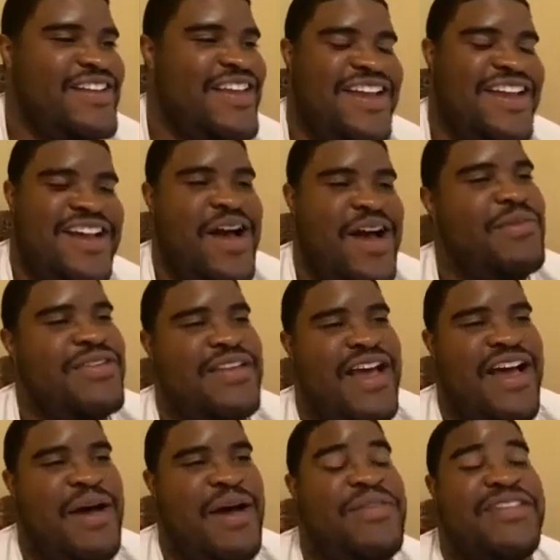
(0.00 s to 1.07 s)
I'm
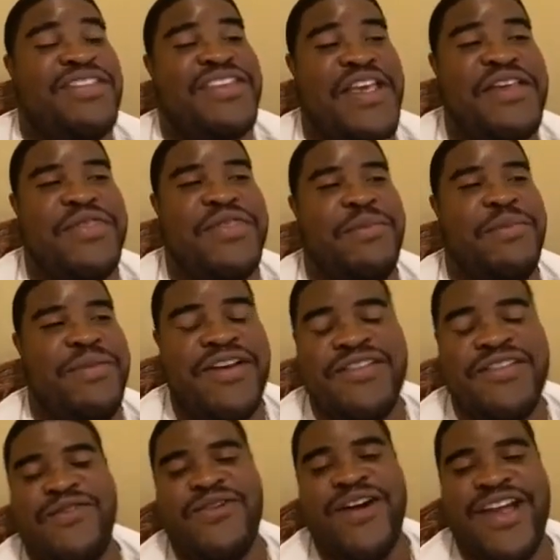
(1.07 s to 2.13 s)
gonna save the Bucks
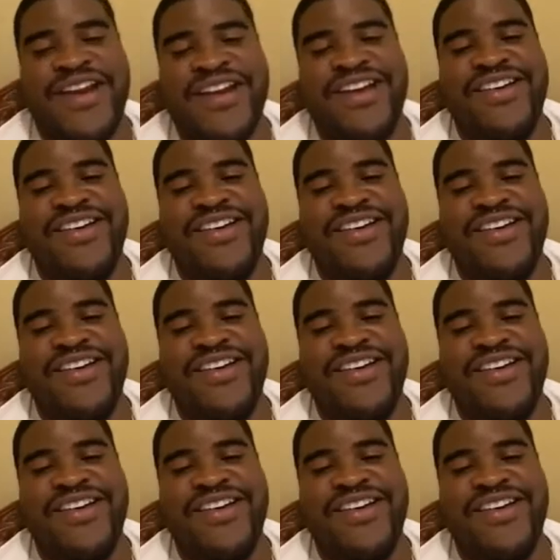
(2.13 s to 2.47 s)
for right now.